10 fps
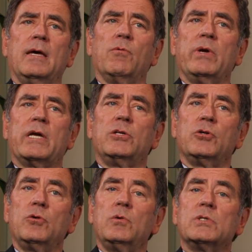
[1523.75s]
We could
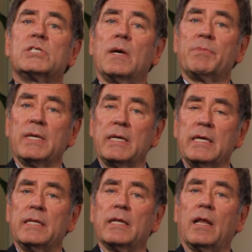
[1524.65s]
do something
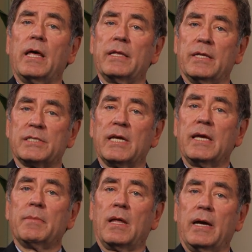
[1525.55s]
in the
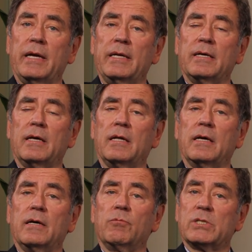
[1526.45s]
same line
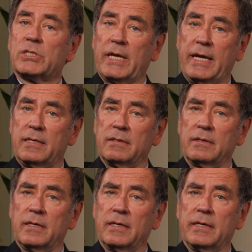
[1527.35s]
with state
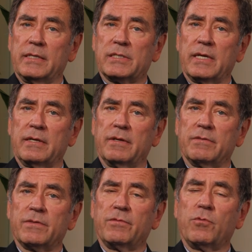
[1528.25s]

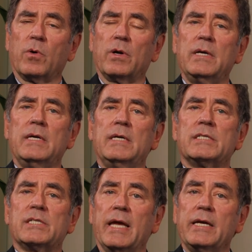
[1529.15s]
incentives for
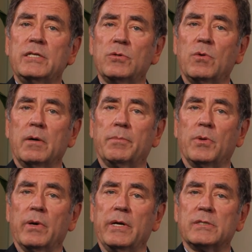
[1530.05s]
saying to our
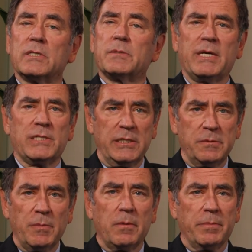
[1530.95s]
employers, especially
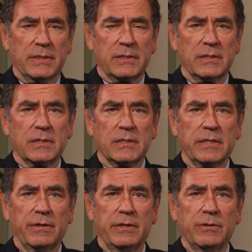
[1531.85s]
small businesses
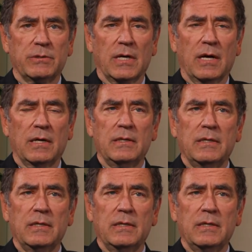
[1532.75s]
here in Utah,